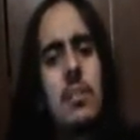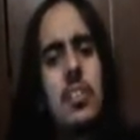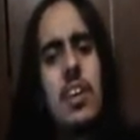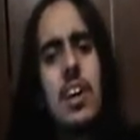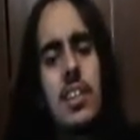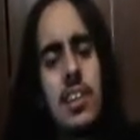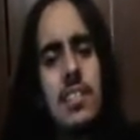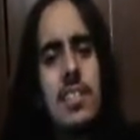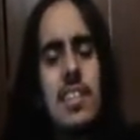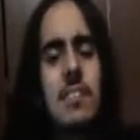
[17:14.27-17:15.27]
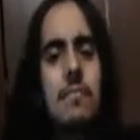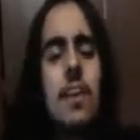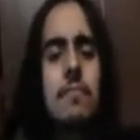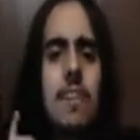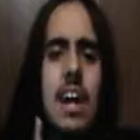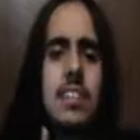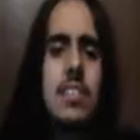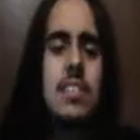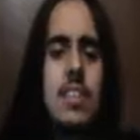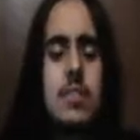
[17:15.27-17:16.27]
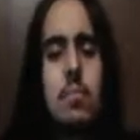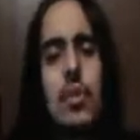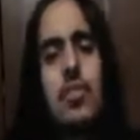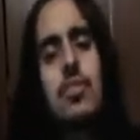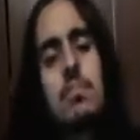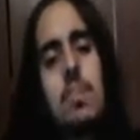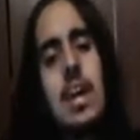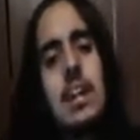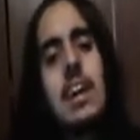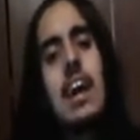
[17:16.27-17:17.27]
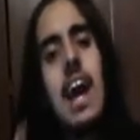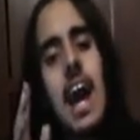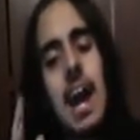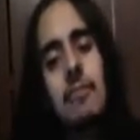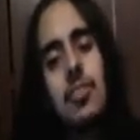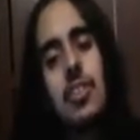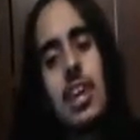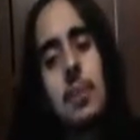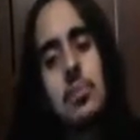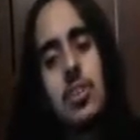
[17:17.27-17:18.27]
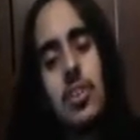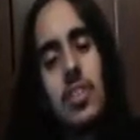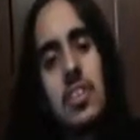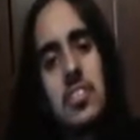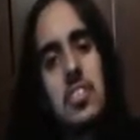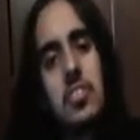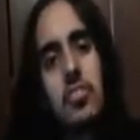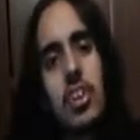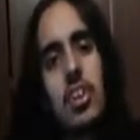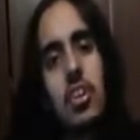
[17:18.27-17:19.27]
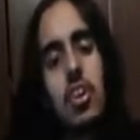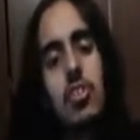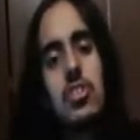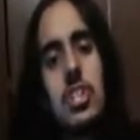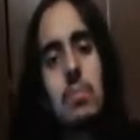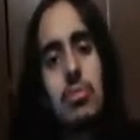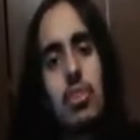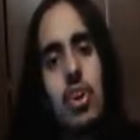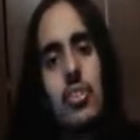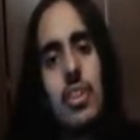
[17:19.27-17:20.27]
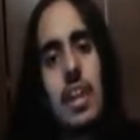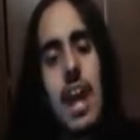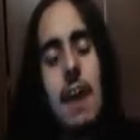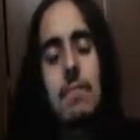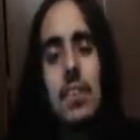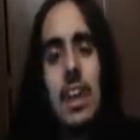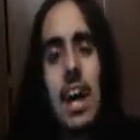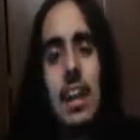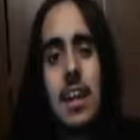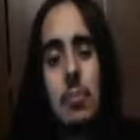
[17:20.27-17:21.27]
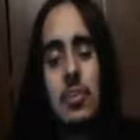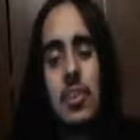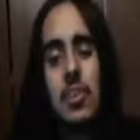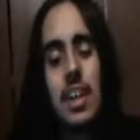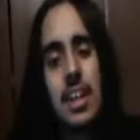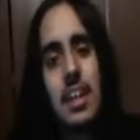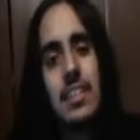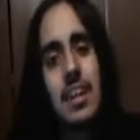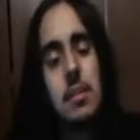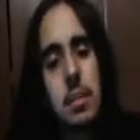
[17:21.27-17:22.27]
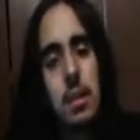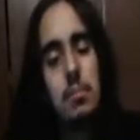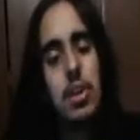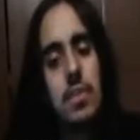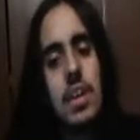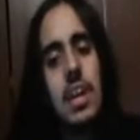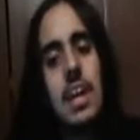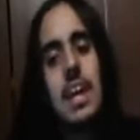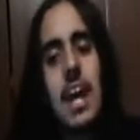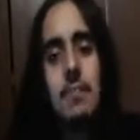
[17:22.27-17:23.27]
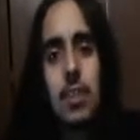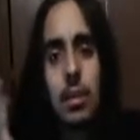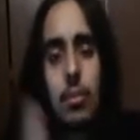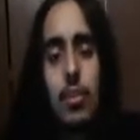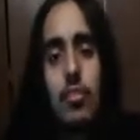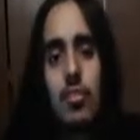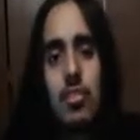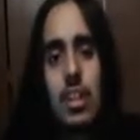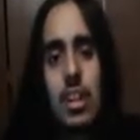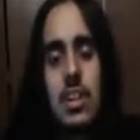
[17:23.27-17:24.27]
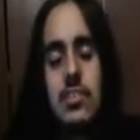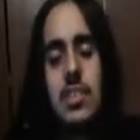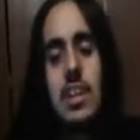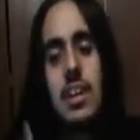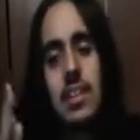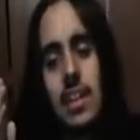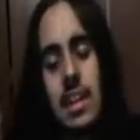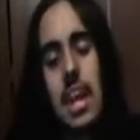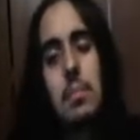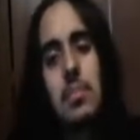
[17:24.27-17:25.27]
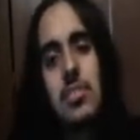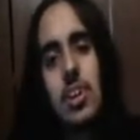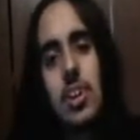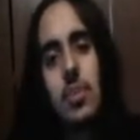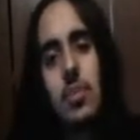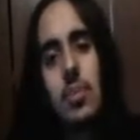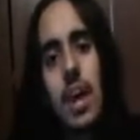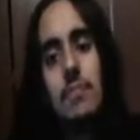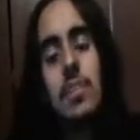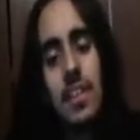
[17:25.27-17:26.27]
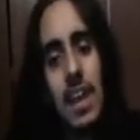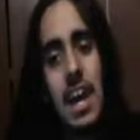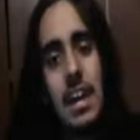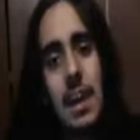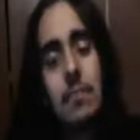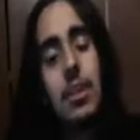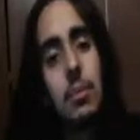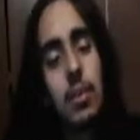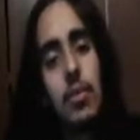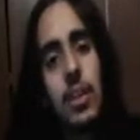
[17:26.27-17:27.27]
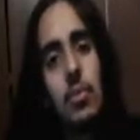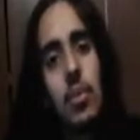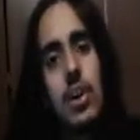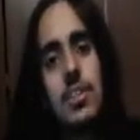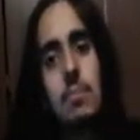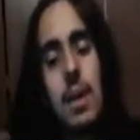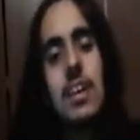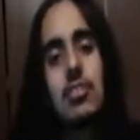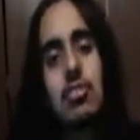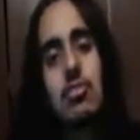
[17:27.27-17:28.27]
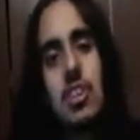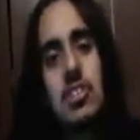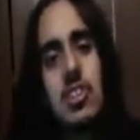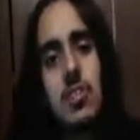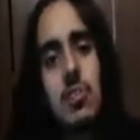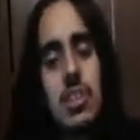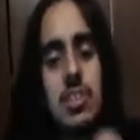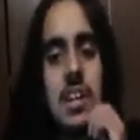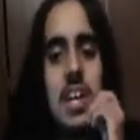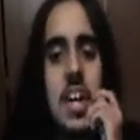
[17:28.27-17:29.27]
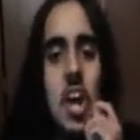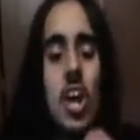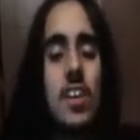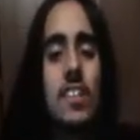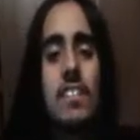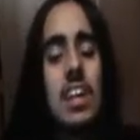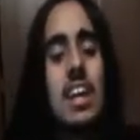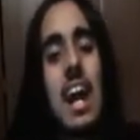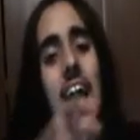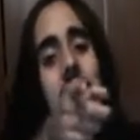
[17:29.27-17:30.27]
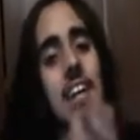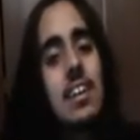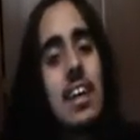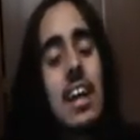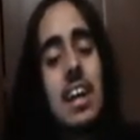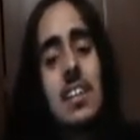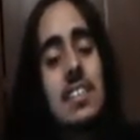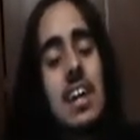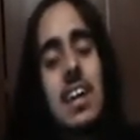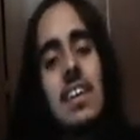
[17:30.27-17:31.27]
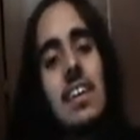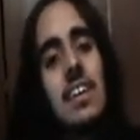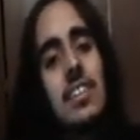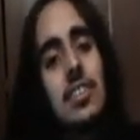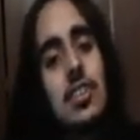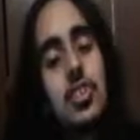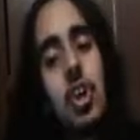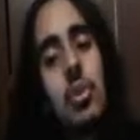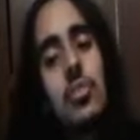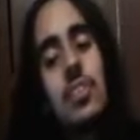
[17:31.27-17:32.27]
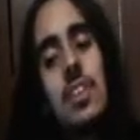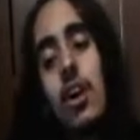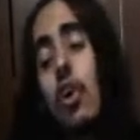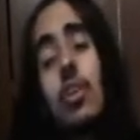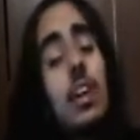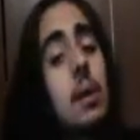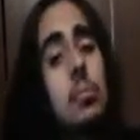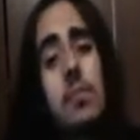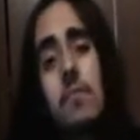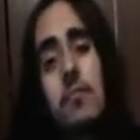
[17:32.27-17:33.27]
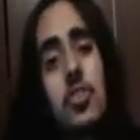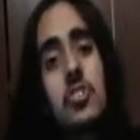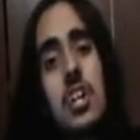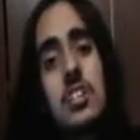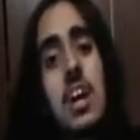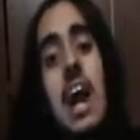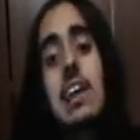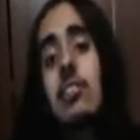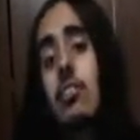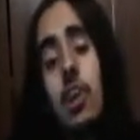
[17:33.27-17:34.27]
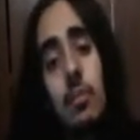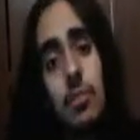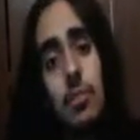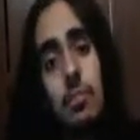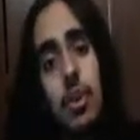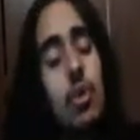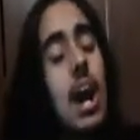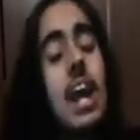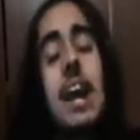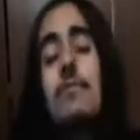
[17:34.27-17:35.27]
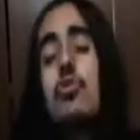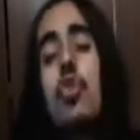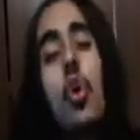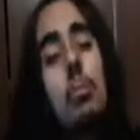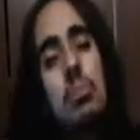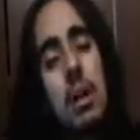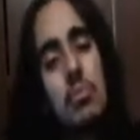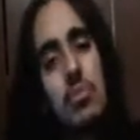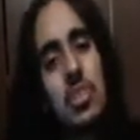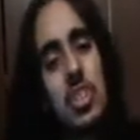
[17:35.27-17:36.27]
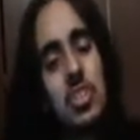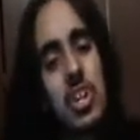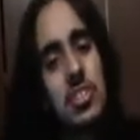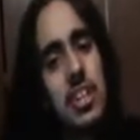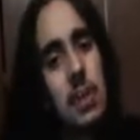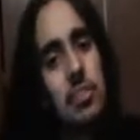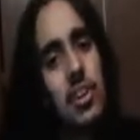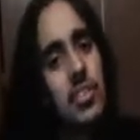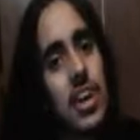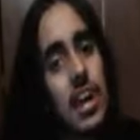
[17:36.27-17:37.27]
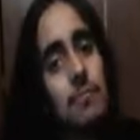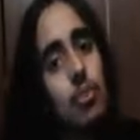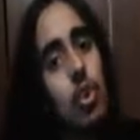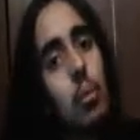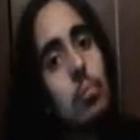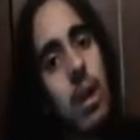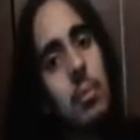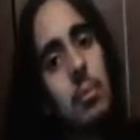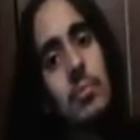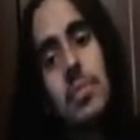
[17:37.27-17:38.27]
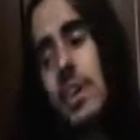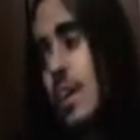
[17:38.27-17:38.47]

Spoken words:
Because this is fun fact. This movie was made after the episode in season 3 called Sheep Thrills. After that episode, then they decided to make a movie. After the movie was released, then the episode after the movie was Megan's New Teacher, which arguably I gotta say, all the episodes from Drake and Josh, I loved them. I have no problems with Drake and Josh, the episodes. I have no problems.